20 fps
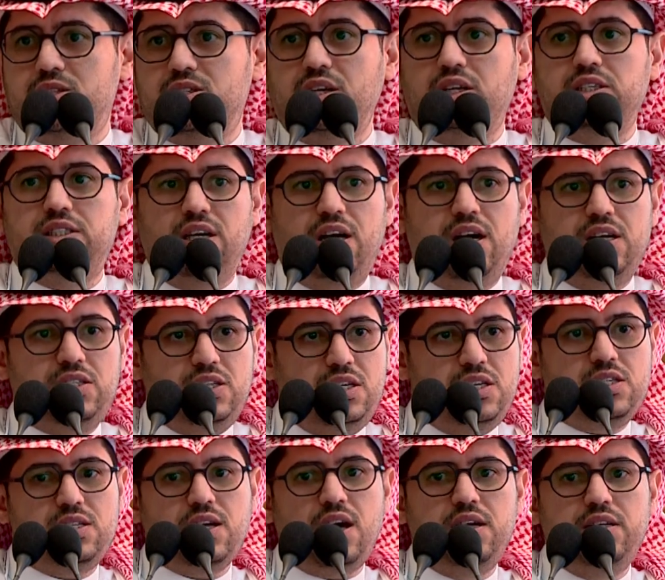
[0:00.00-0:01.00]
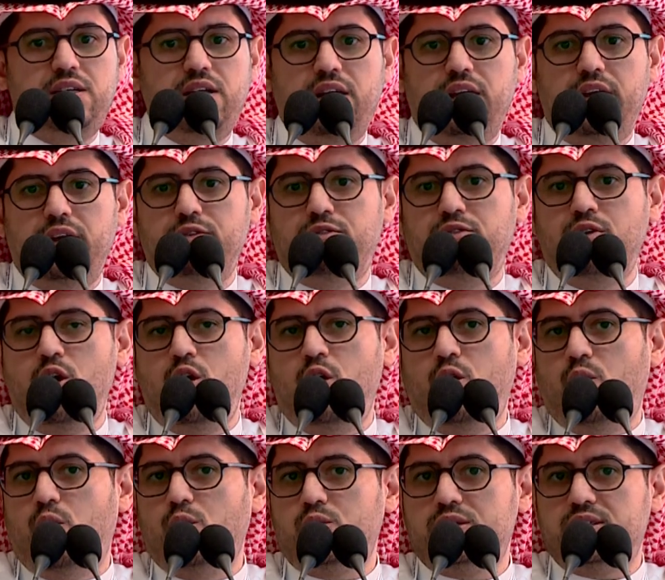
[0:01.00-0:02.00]
such as SIDF
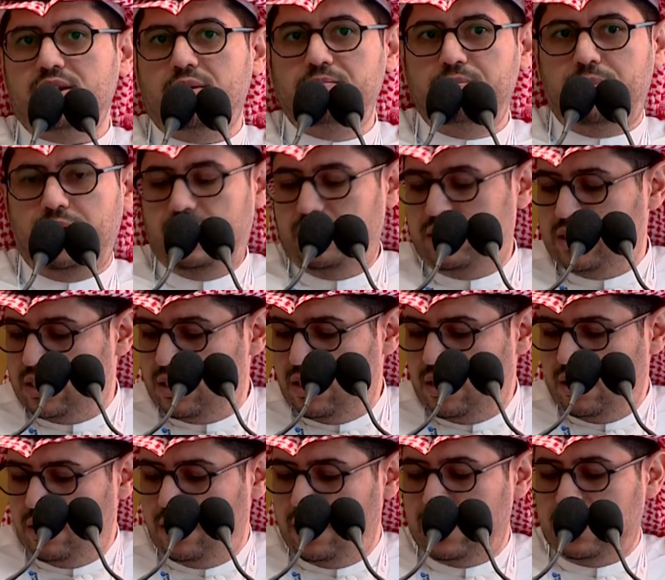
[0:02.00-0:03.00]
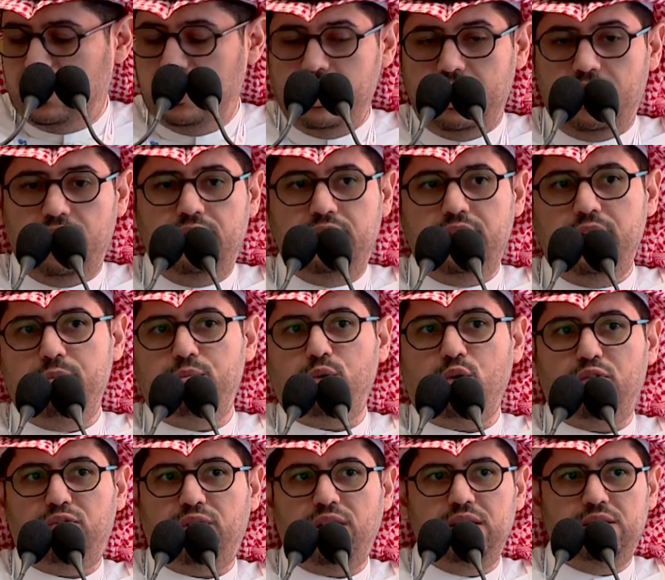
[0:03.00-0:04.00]
or some banks that they
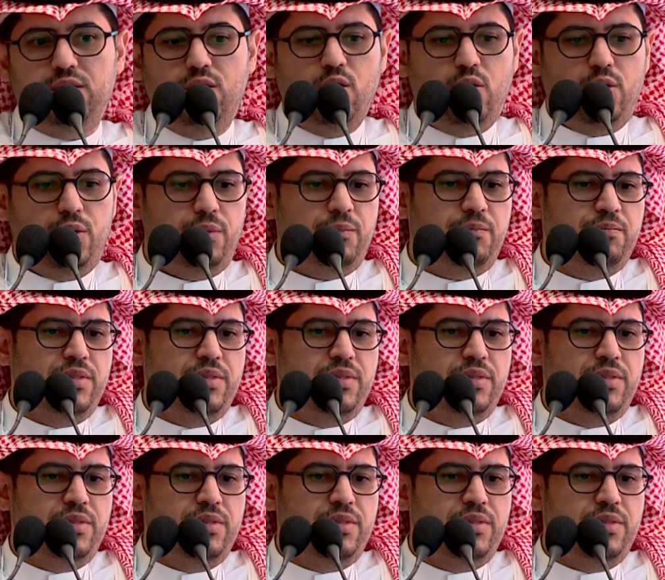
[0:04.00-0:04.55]
provide loan.